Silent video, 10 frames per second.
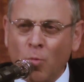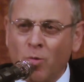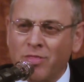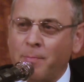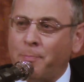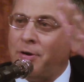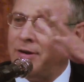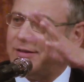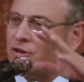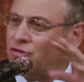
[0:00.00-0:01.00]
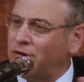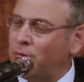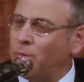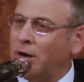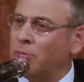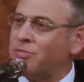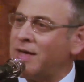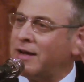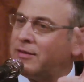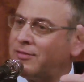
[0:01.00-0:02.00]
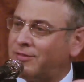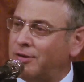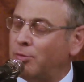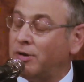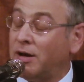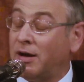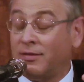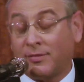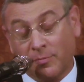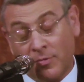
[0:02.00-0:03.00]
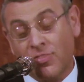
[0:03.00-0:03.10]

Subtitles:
with the politician around. That Syria is,